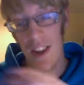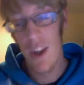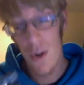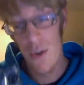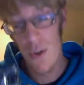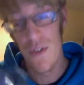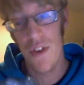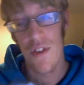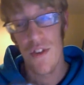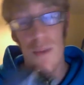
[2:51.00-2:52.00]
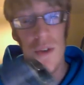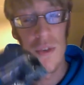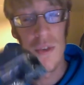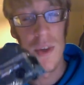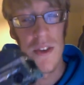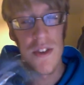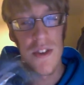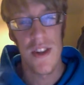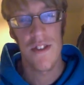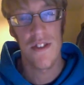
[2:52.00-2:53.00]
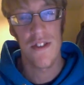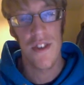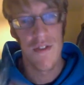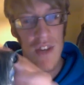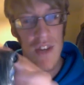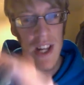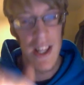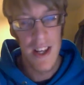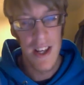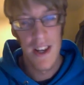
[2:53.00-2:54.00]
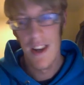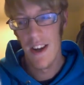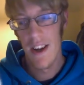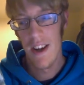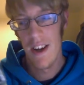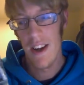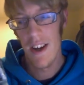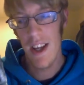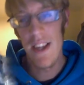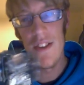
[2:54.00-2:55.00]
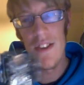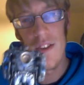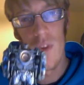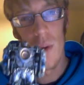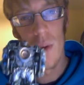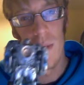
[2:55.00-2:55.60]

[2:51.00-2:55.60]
Loads of stuff moves at once, and it's just like a really easy fluid